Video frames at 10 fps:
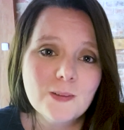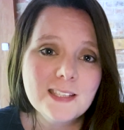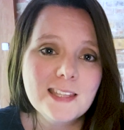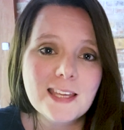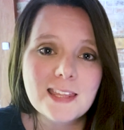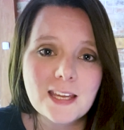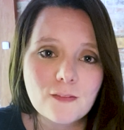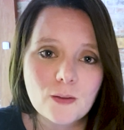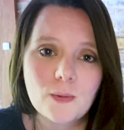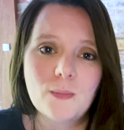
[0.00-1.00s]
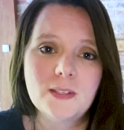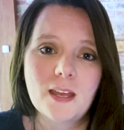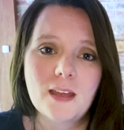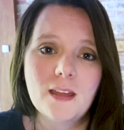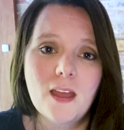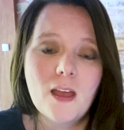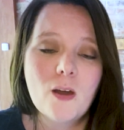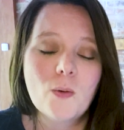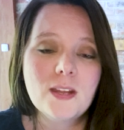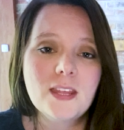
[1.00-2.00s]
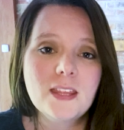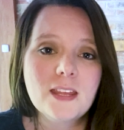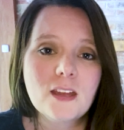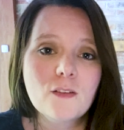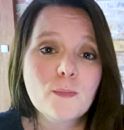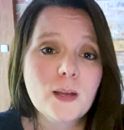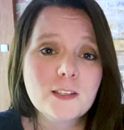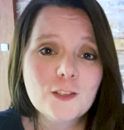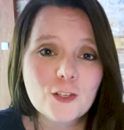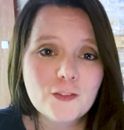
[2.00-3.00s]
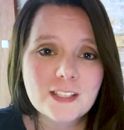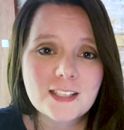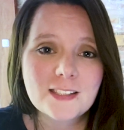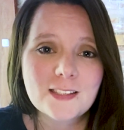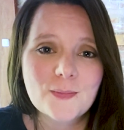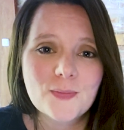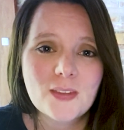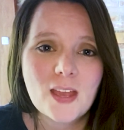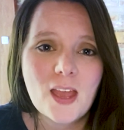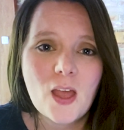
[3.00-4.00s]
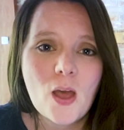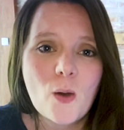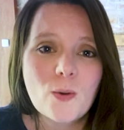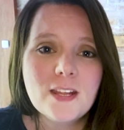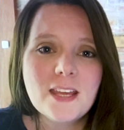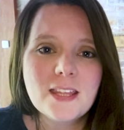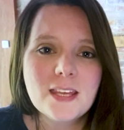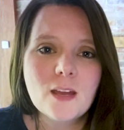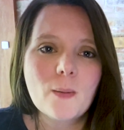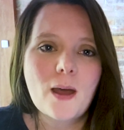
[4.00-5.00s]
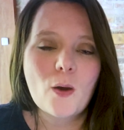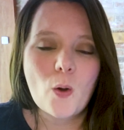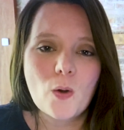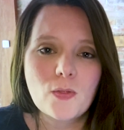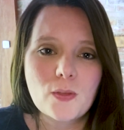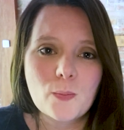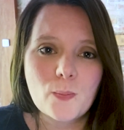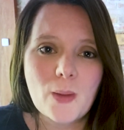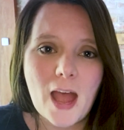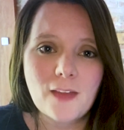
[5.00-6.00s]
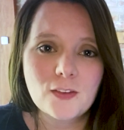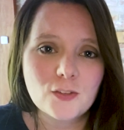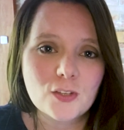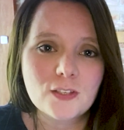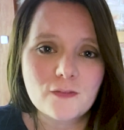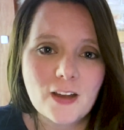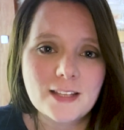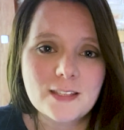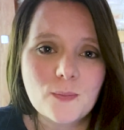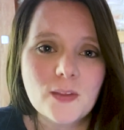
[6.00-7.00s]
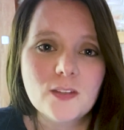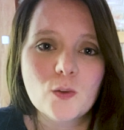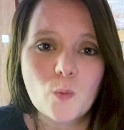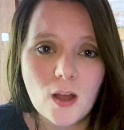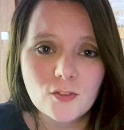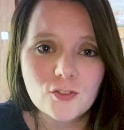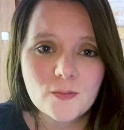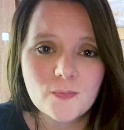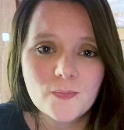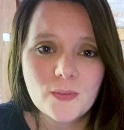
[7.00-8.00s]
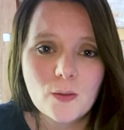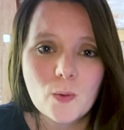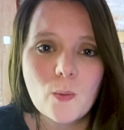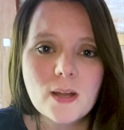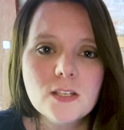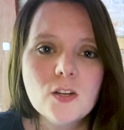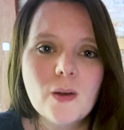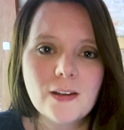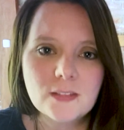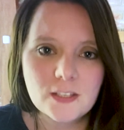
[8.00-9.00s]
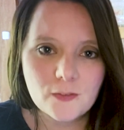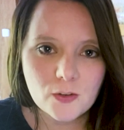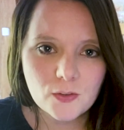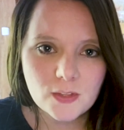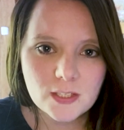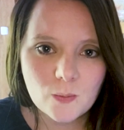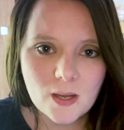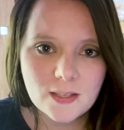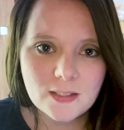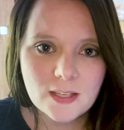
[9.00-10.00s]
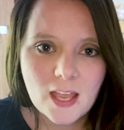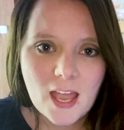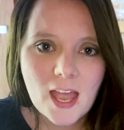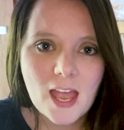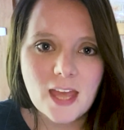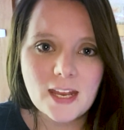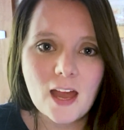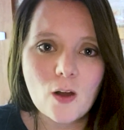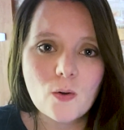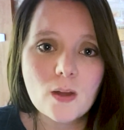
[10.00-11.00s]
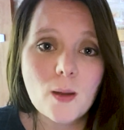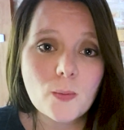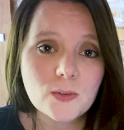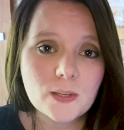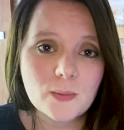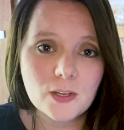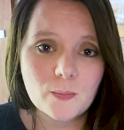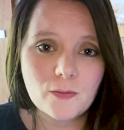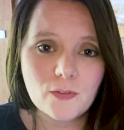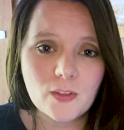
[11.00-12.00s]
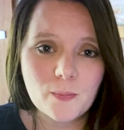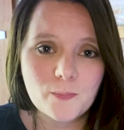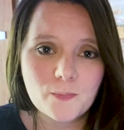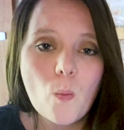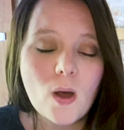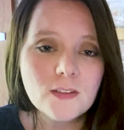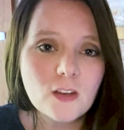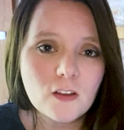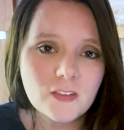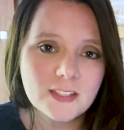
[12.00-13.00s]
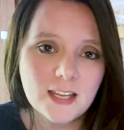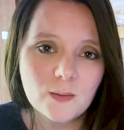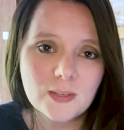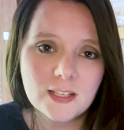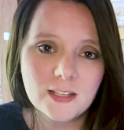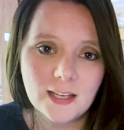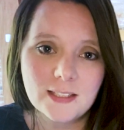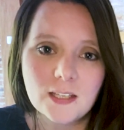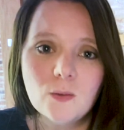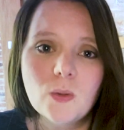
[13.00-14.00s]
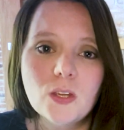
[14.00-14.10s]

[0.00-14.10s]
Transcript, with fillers: What did they think of the website? What did they think of Plex's services? What did they think about the path it took to find something to watch? We wanted to know how difficult this was and how cumbersome it could be for them. Once all this data was collected, we